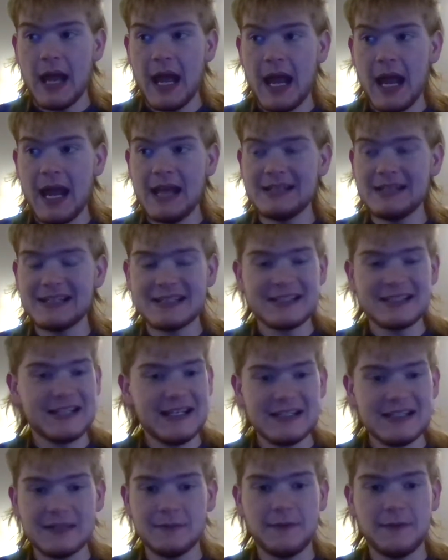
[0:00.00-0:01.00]
And he's a
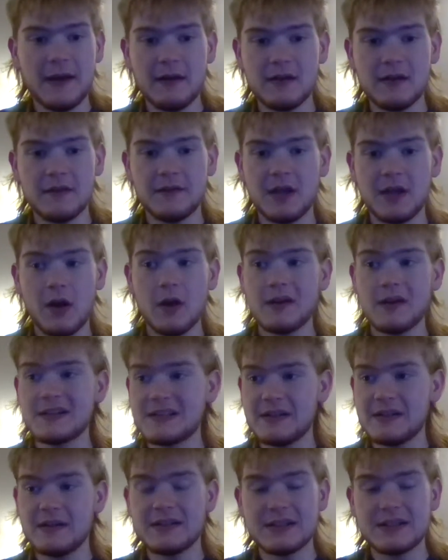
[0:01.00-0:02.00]
seasoned veteran of the ARCA
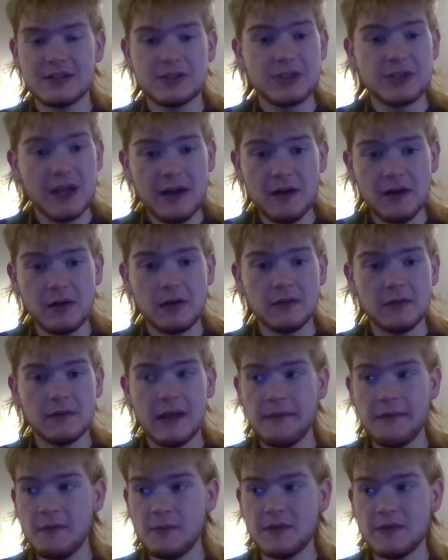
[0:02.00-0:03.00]
Series in general,
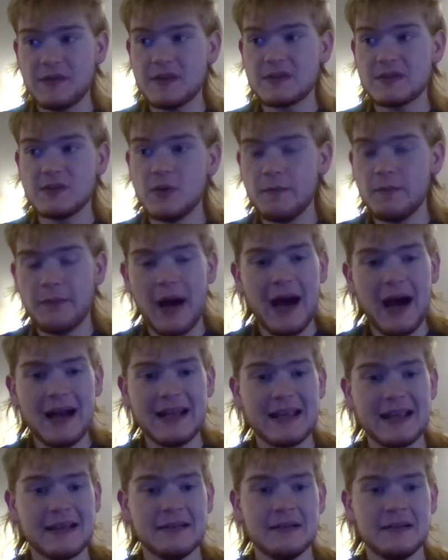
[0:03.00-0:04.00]
even with this new
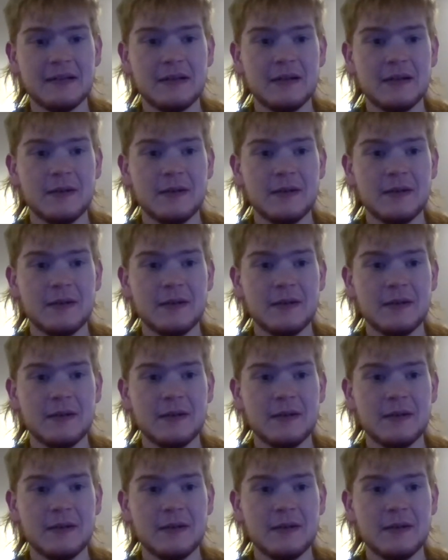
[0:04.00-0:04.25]
body.